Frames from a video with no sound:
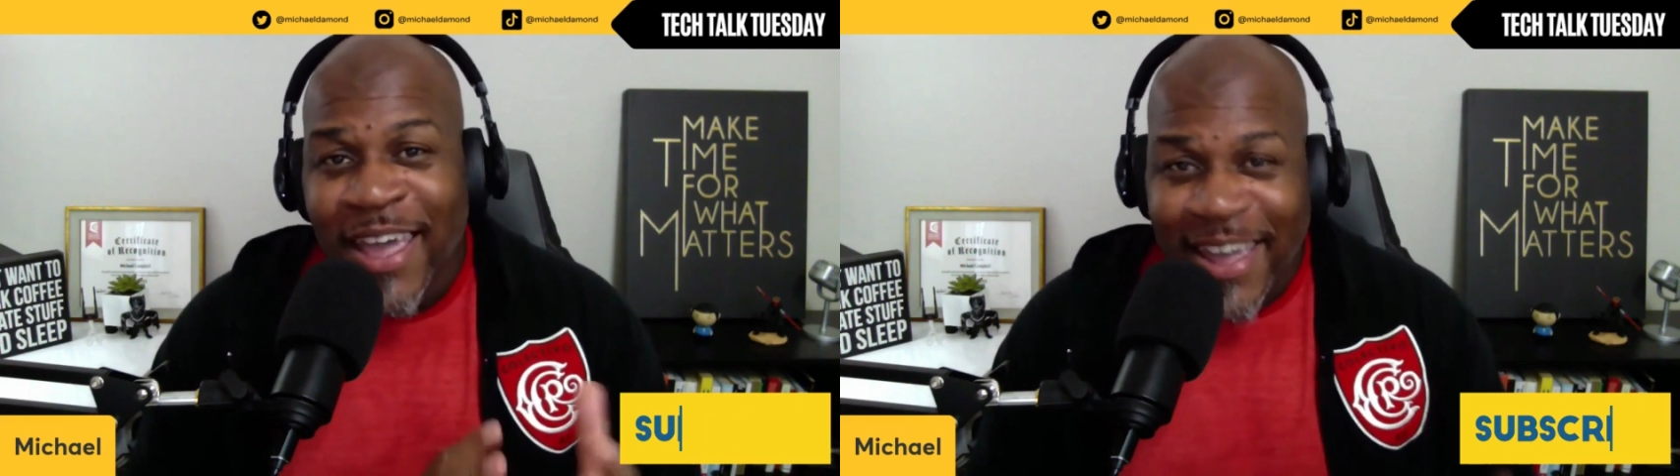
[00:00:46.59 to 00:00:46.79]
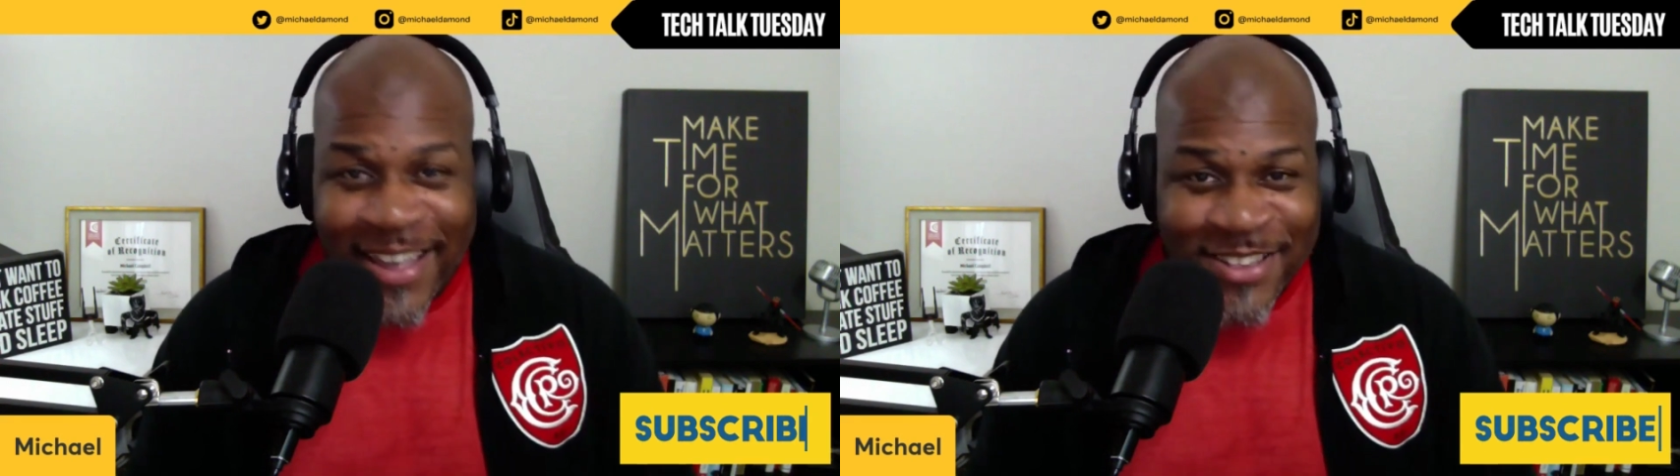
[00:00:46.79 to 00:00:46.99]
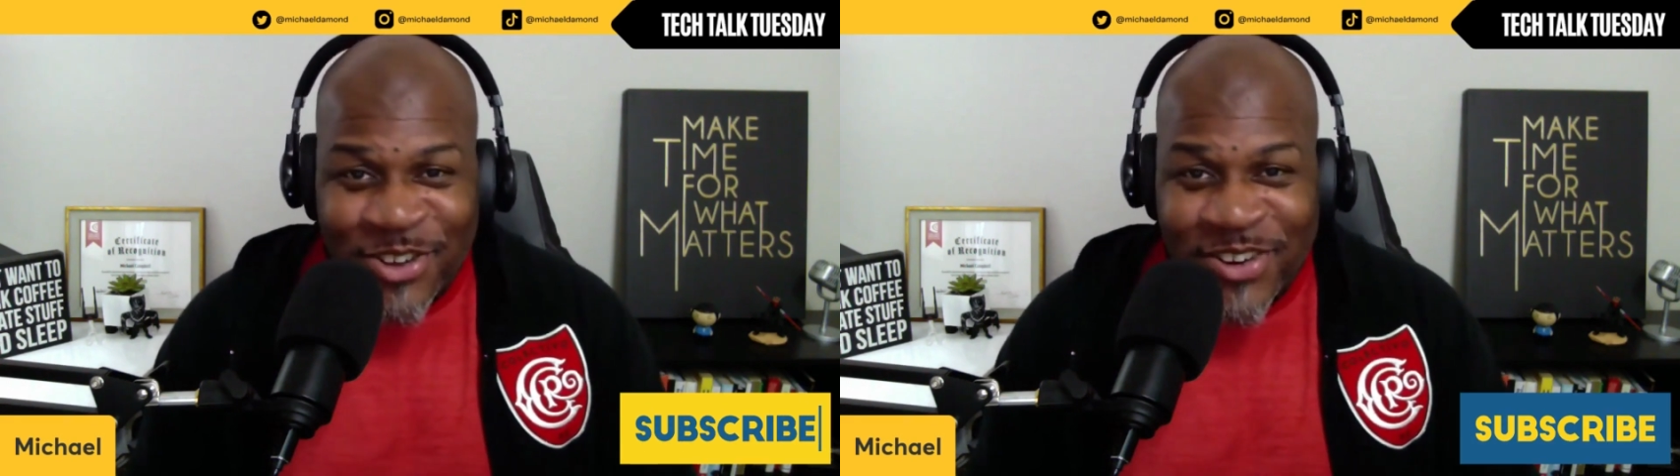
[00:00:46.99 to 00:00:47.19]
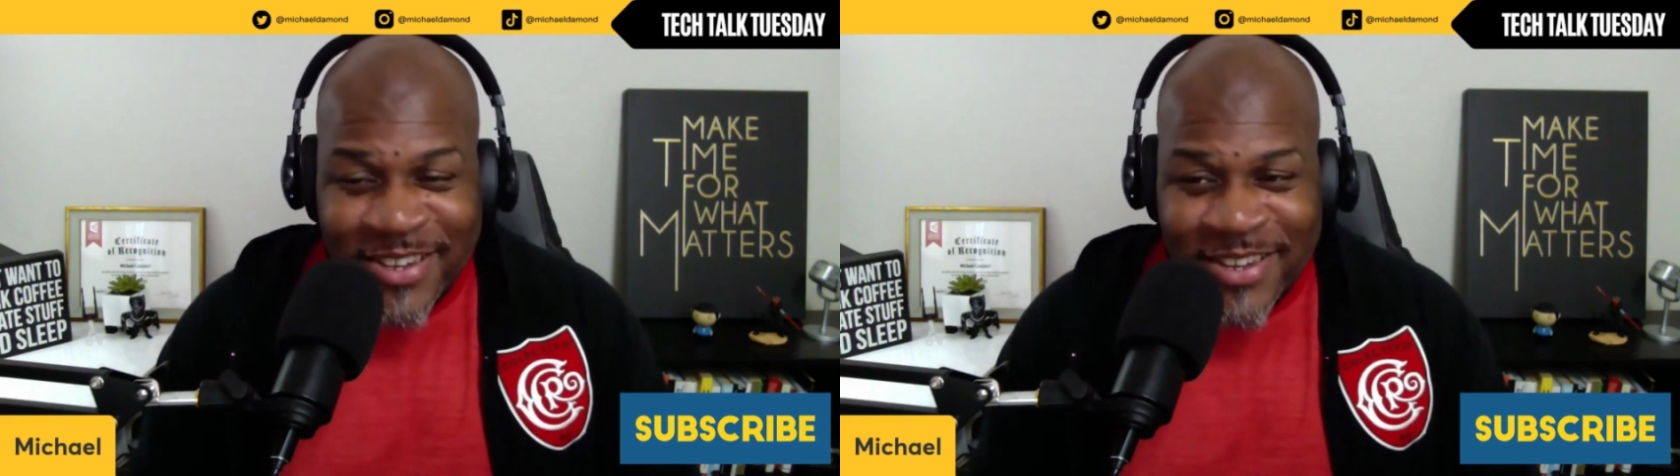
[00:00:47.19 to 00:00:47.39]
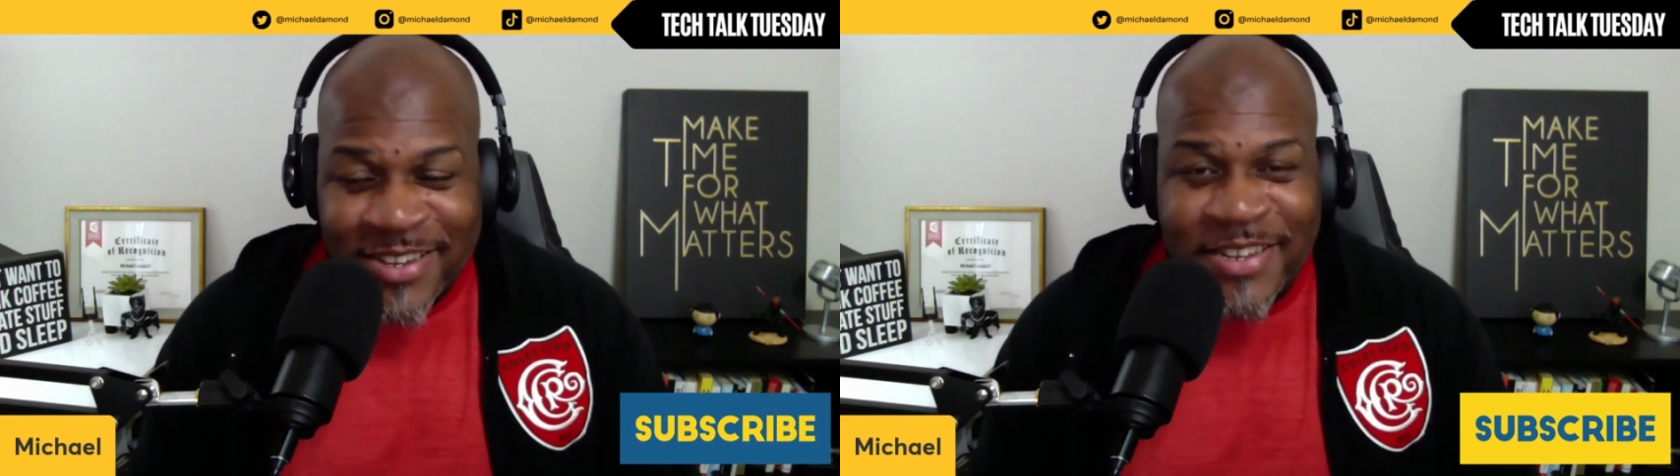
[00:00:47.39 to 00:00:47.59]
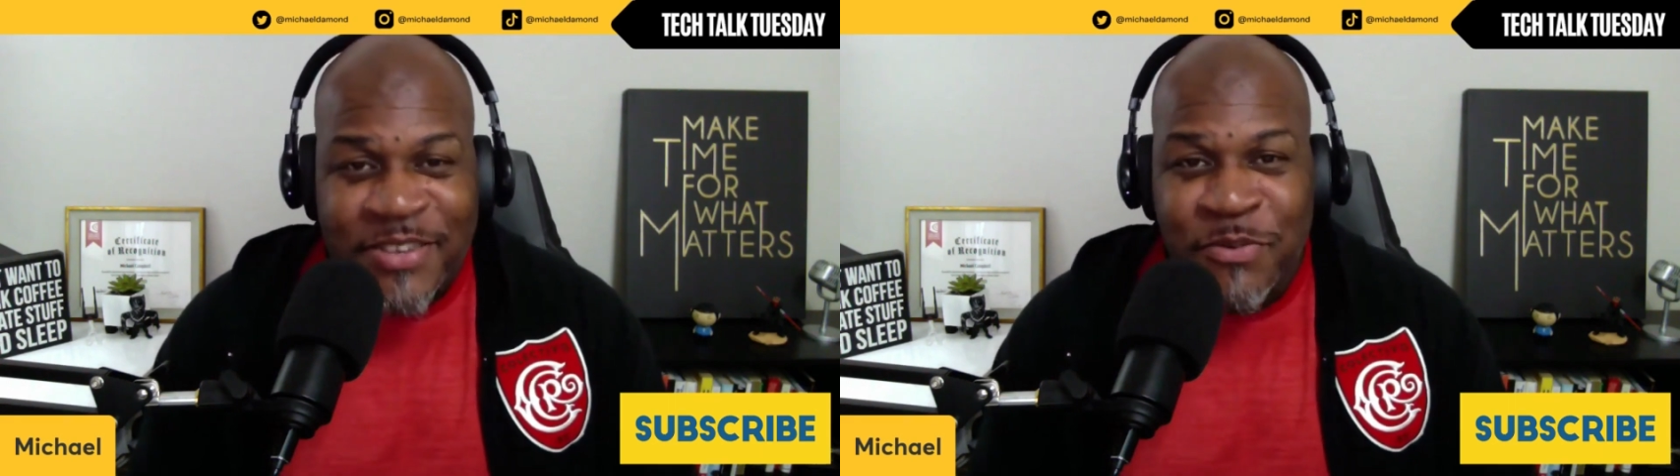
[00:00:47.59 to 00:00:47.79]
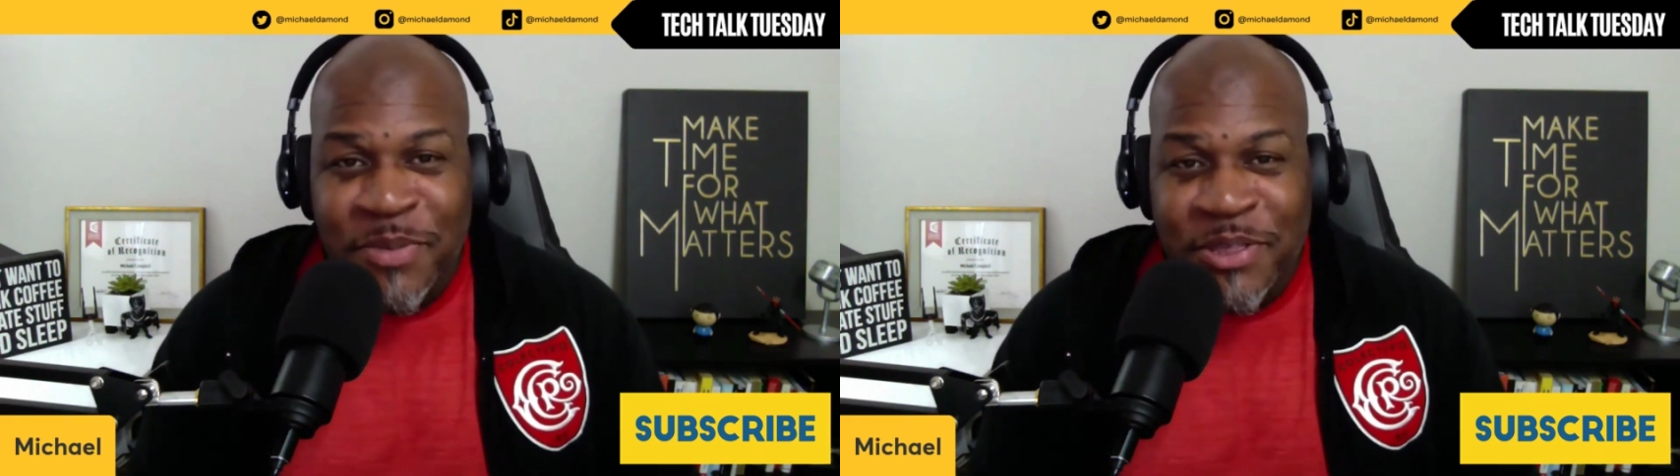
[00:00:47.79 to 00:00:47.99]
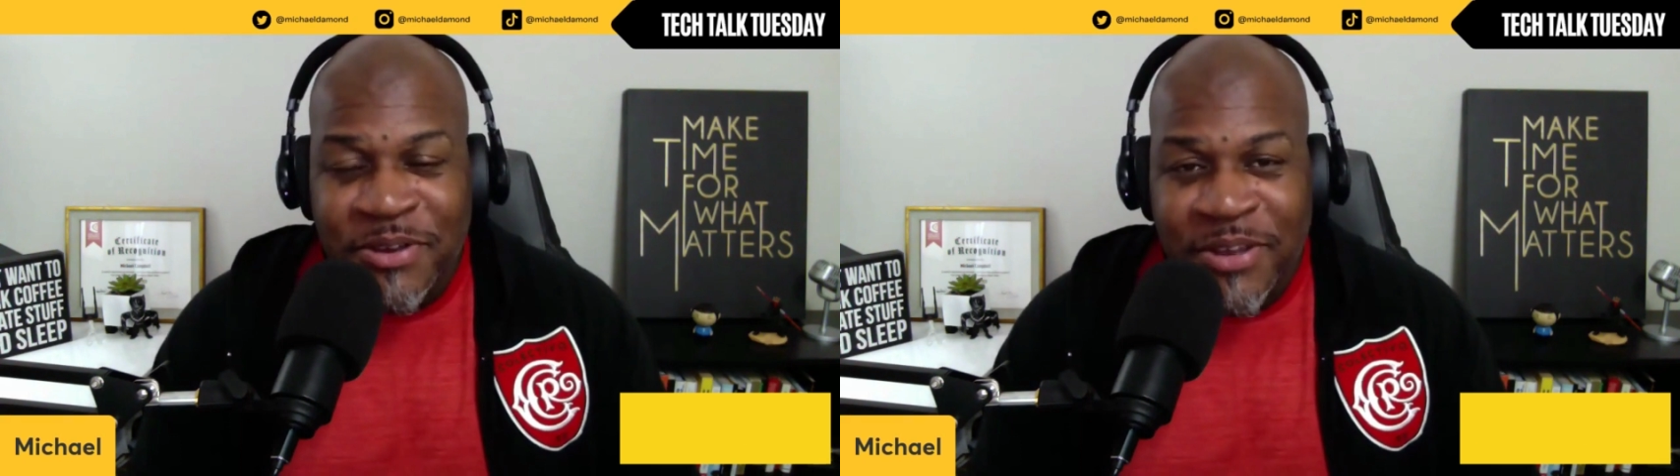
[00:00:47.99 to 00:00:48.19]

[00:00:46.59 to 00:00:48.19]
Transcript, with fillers: hands on assistance from either